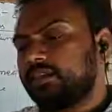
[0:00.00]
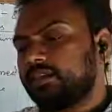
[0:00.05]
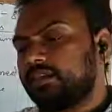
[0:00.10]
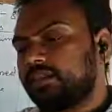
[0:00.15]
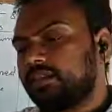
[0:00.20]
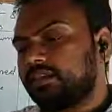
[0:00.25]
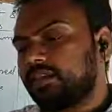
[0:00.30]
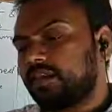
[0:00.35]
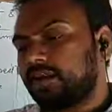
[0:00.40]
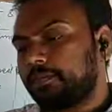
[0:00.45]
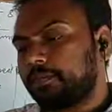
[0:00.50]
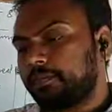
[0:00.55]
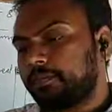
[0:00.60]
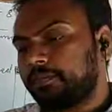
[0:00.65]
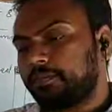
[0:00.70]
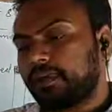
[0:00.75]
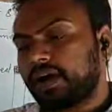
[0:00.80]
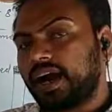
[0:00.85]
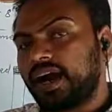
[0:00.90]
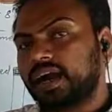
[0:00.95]
the
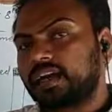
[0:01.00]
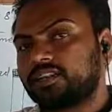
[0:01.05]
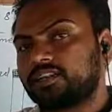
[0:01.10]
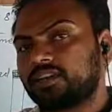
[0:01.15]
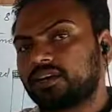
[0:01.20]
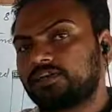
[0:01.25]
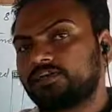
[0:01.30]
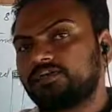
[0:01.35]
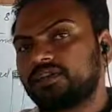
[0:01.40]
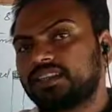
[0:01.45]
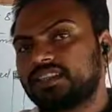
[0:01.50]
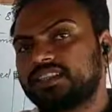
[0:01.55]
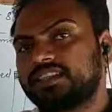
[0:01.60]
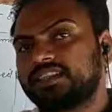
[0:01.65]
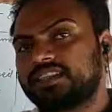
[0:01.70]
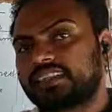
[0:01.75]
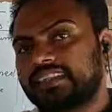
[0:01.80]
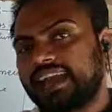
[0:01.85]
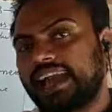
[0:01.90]
mass of this